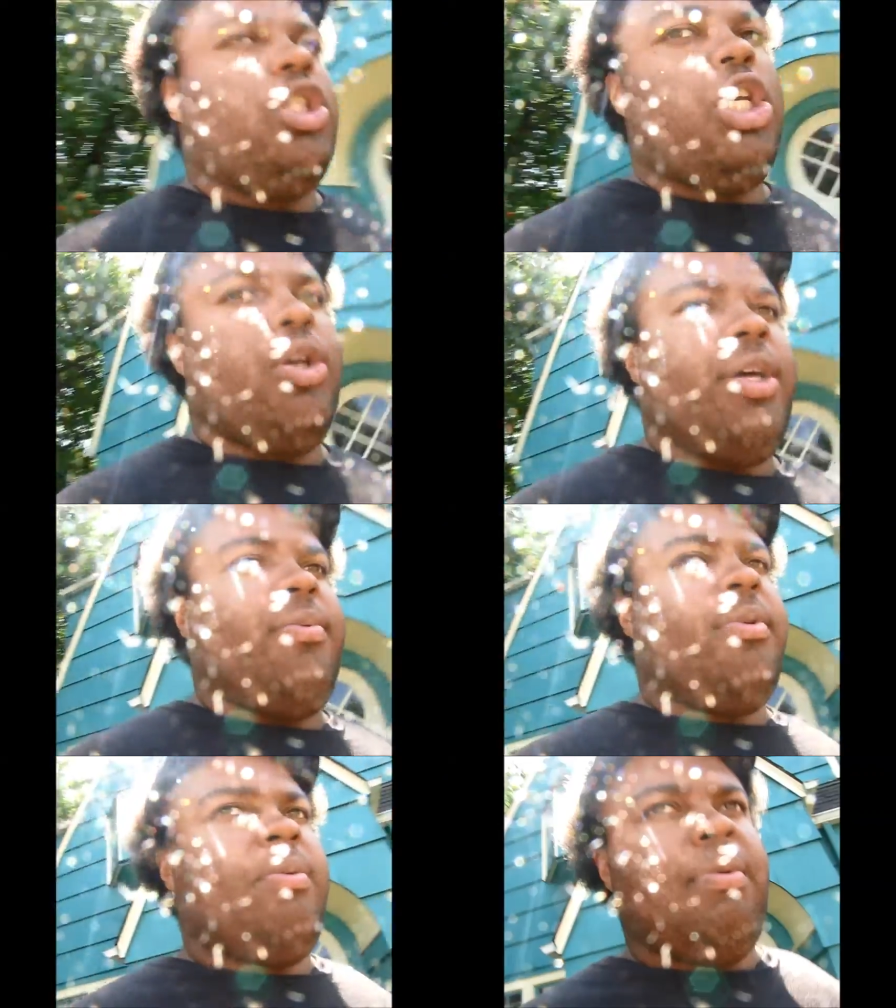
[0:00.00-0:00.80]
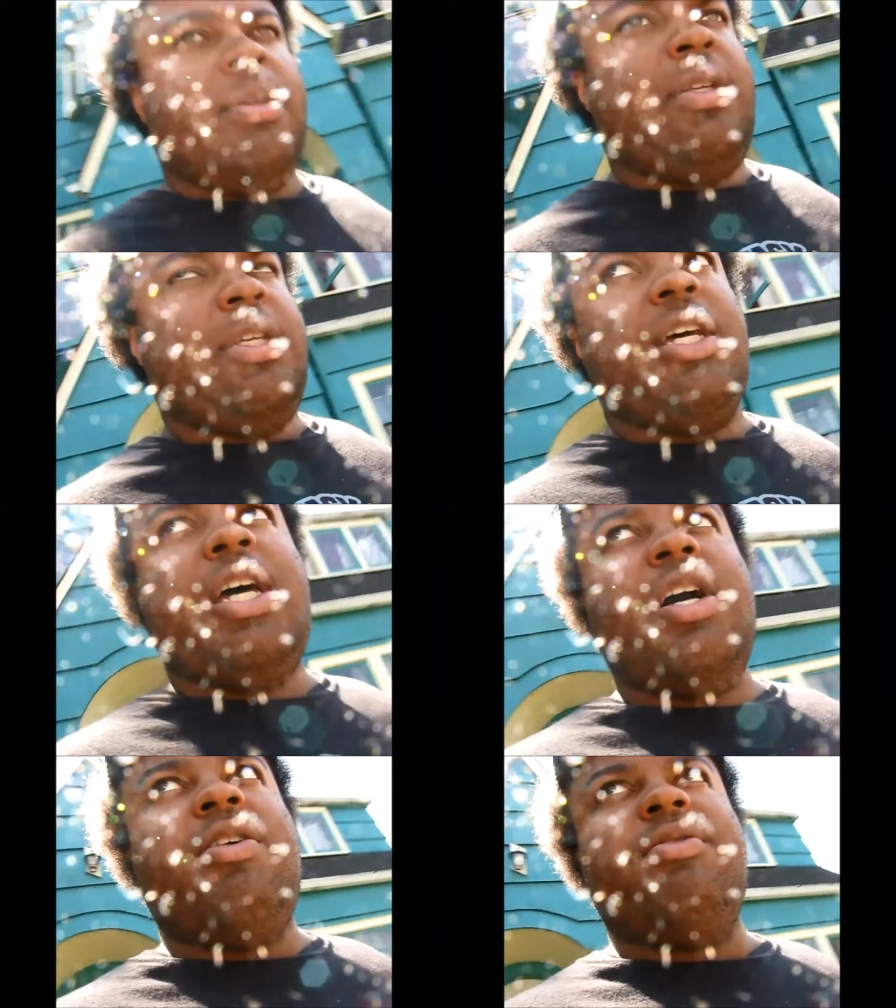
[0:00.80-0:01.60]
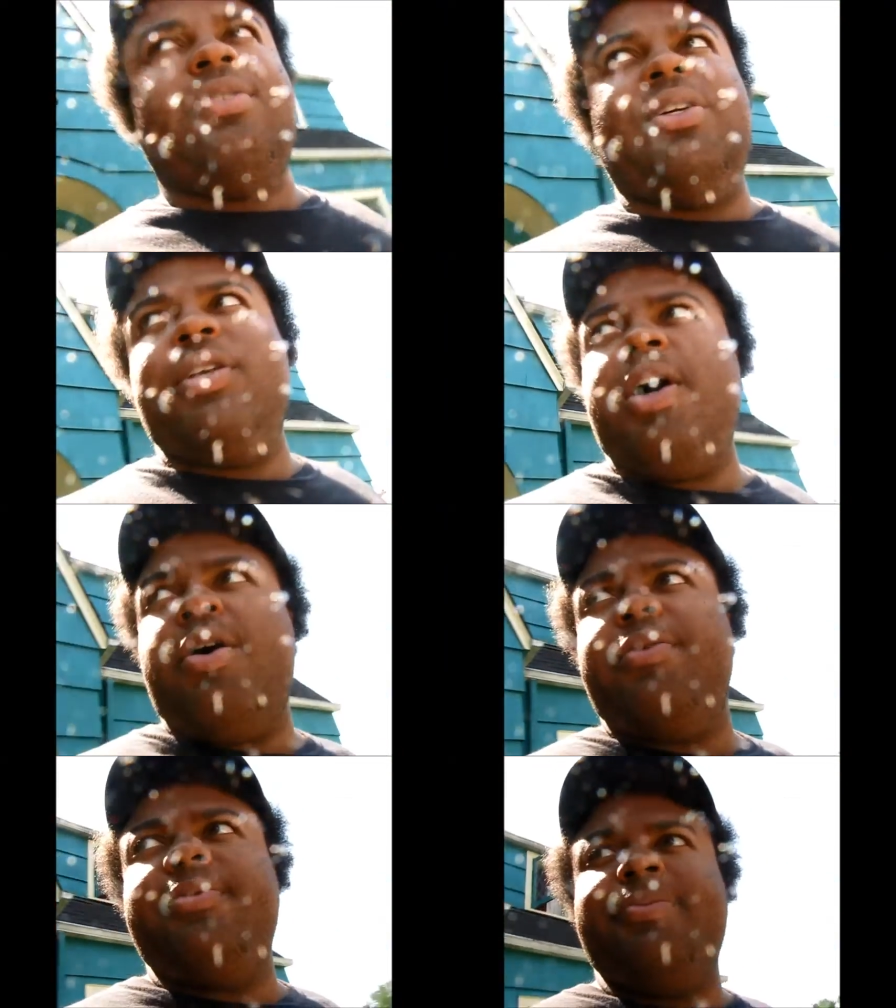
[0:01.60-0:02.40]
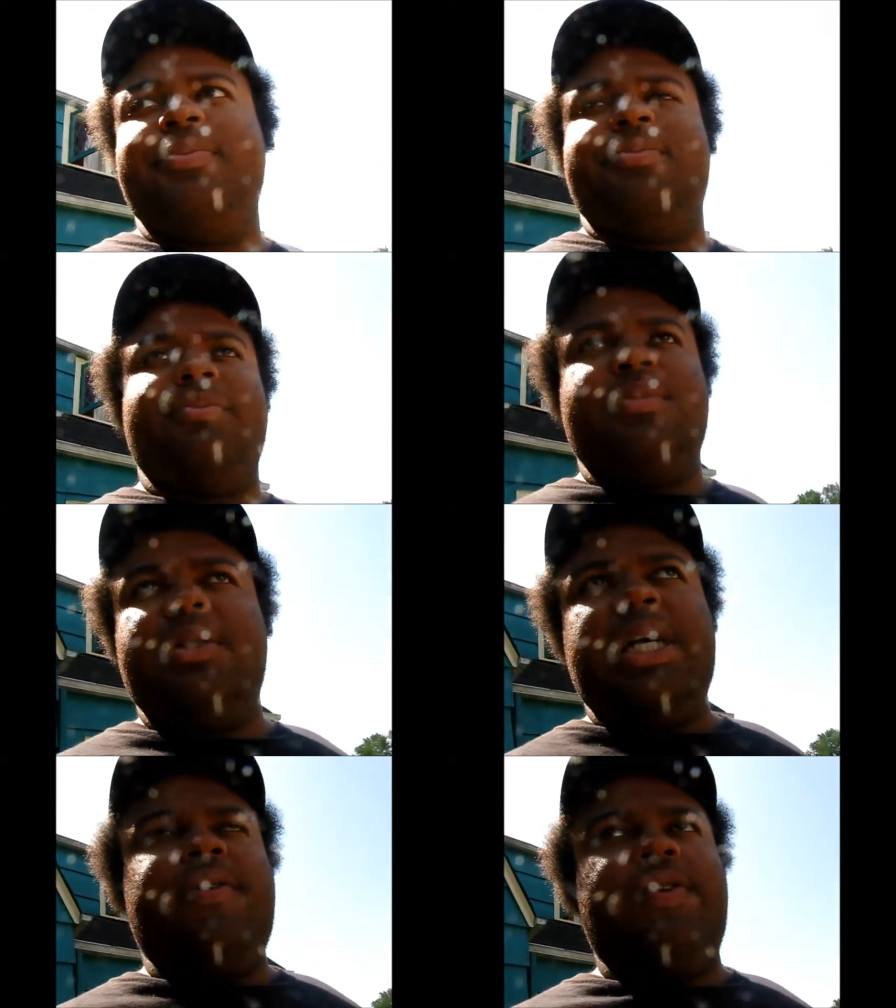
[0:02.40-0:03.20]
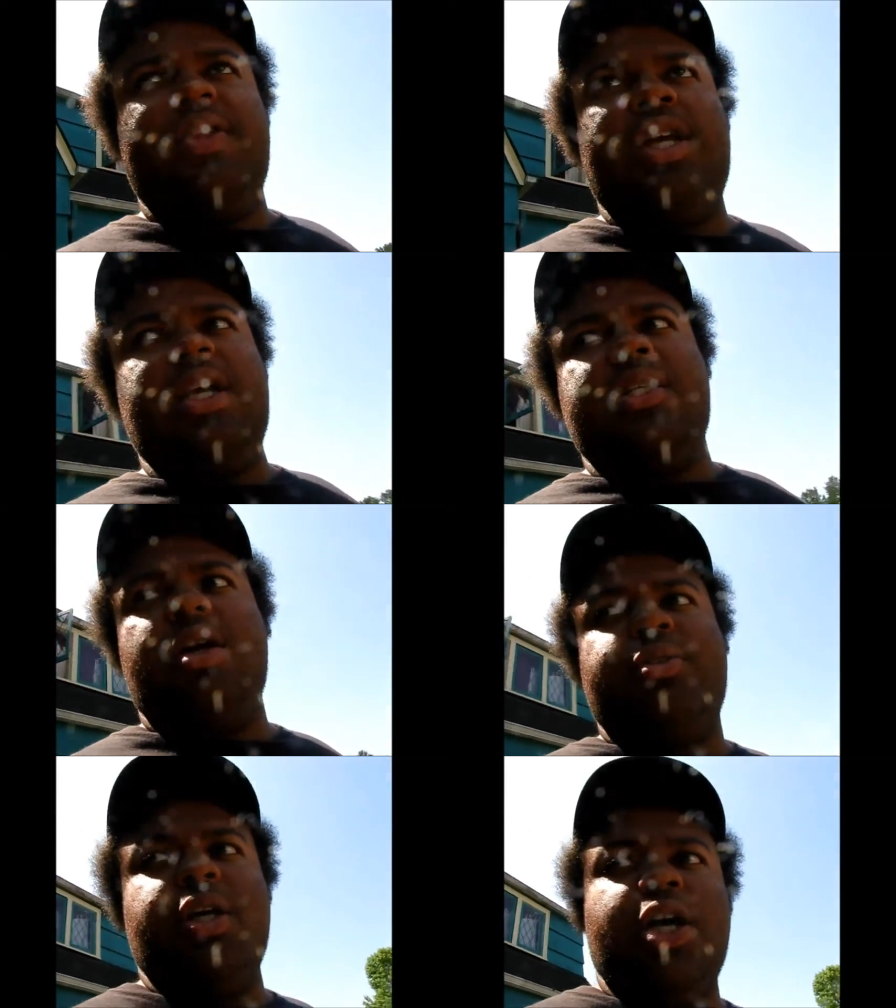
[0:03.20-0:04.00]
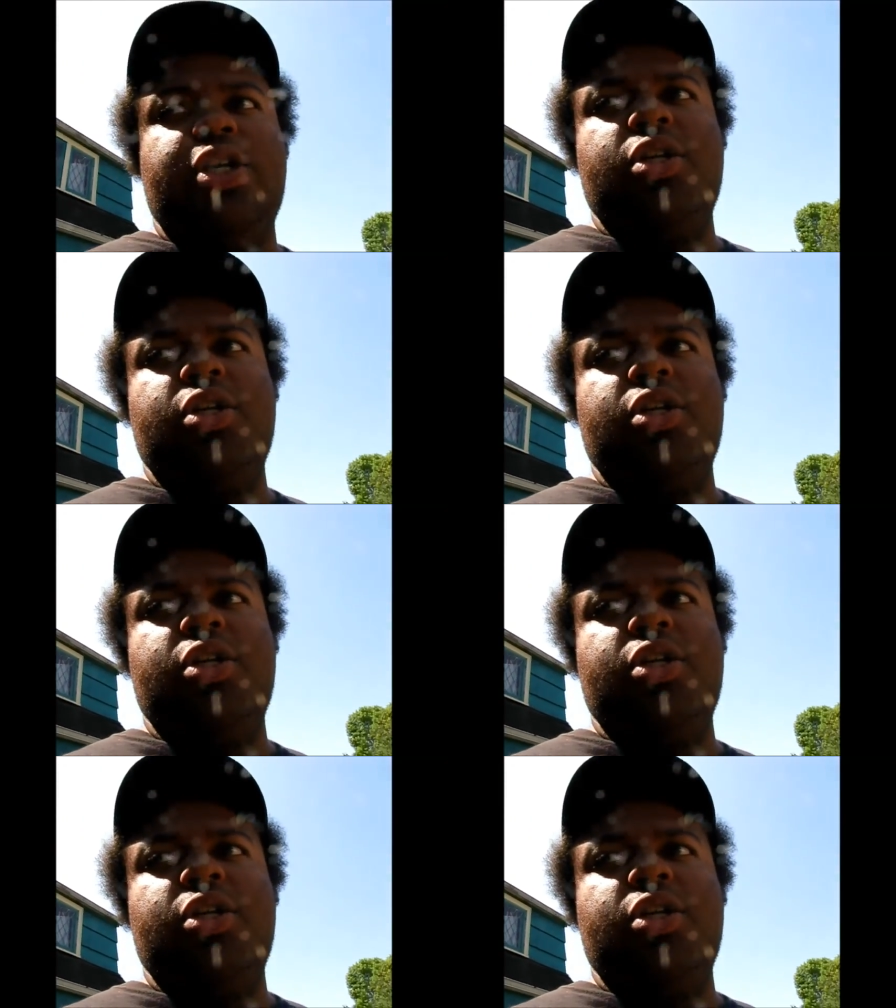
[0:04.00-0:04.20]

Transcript: chilling until, you know, everything is all done.